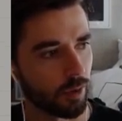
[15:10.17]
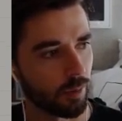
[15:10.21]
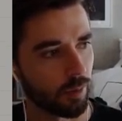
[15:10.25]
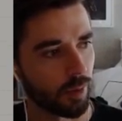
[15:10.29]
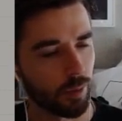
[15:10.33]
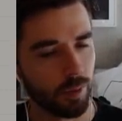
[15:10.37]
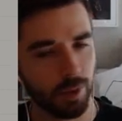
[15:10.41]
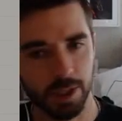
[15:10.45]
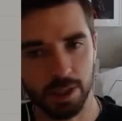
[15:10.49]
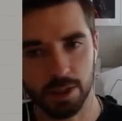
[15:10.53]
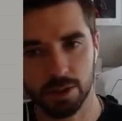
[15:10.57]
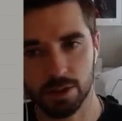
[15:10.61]
but
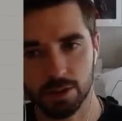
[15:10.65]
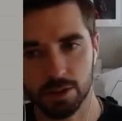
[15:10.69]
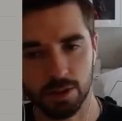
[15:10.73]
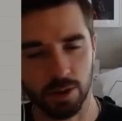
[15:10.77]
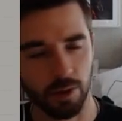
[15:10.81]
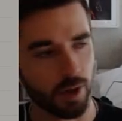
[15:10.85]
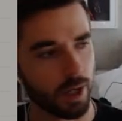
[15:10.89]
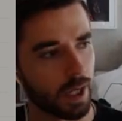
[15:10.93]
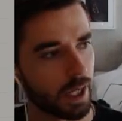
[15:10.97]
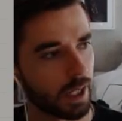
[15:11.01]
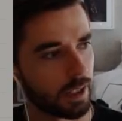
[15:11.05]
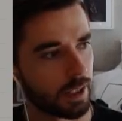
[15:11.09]
we can just
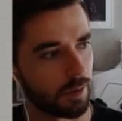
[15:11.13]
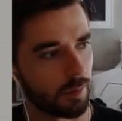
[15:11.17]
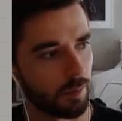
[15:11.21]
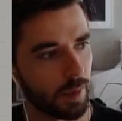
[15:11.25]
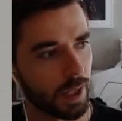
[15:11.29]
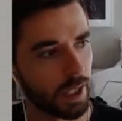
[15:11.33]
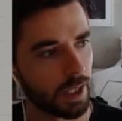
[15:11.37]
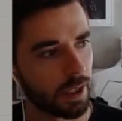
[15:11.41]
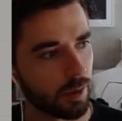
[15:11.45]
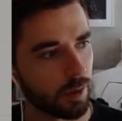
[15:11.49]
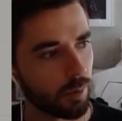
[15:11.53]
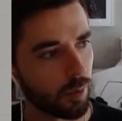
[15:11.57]
go ahead and
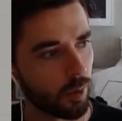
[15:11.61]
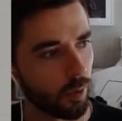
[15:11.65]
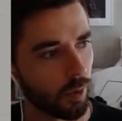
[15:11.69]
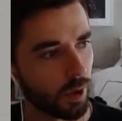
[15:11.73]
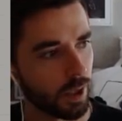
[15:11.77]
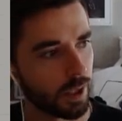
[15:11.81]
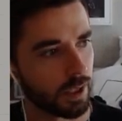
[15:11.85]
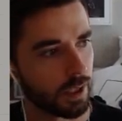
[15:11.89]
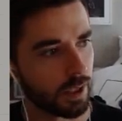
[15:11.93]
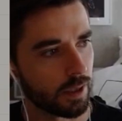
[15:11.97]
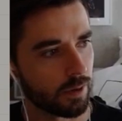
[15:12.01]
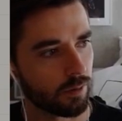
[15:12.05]
make a
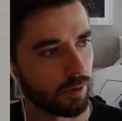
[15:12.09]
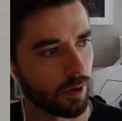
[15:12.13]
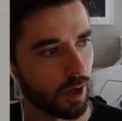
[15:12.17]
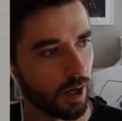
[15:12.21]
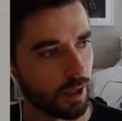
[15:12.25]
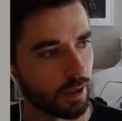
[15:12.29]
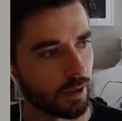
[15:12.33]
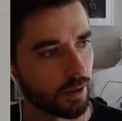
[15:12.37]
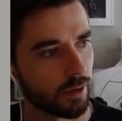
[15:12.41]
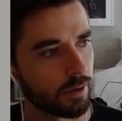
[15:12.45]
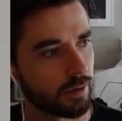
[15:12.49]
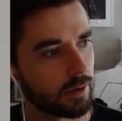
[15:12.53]
point in
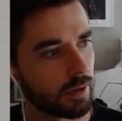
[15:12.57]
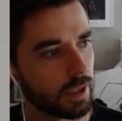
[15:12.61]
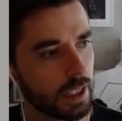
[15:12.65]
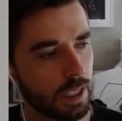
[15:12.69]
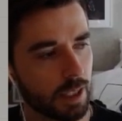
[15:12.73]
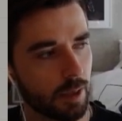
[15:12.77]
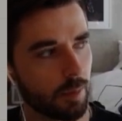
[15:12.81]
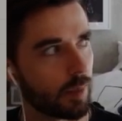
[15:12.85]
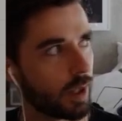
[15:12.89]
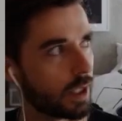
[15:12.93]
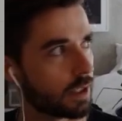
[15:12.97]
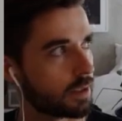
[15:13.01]
Rhino
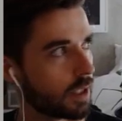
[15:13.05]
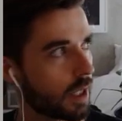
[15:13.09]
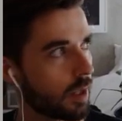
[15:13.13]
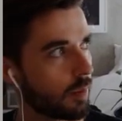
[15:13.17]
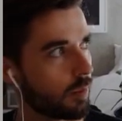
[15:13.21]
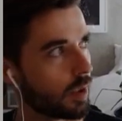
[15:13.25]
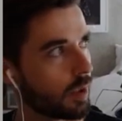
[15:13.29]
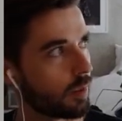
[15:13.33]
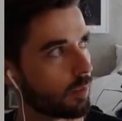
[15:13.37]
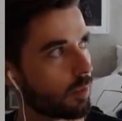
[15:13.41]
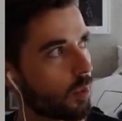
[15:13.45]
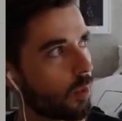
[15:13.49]
by
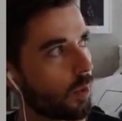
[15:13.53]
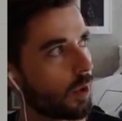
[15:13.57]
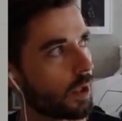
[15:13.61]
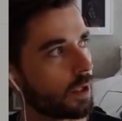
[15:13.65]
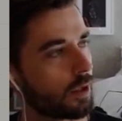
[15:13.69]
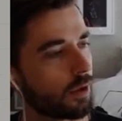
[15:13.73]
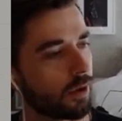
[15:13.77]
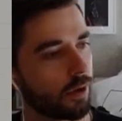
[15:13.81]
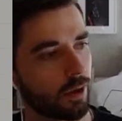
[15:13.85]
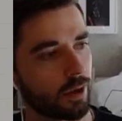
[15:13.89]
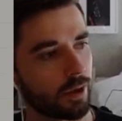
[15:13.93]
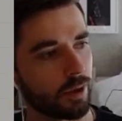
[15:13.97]
typing point
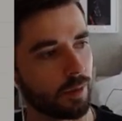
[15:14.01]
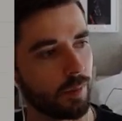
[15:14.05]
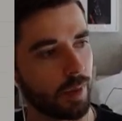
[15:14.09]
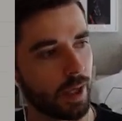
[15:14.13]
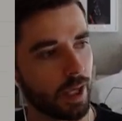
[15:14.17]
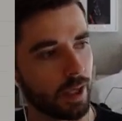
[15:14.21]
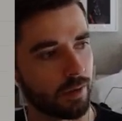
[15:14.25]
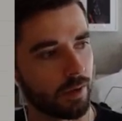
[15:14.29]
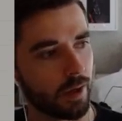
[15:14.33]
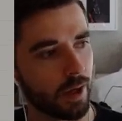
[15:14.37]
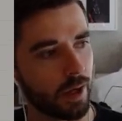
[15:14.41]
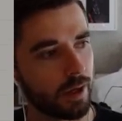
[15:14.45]
in our
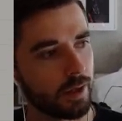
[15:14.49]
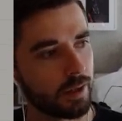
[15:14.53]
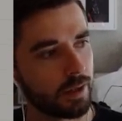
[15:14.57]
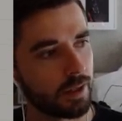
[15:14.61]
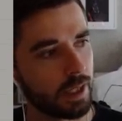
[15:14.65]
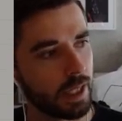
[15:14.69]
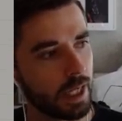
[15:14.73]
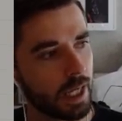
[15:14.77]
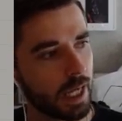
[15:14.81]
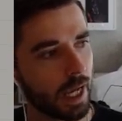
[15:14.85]
command line,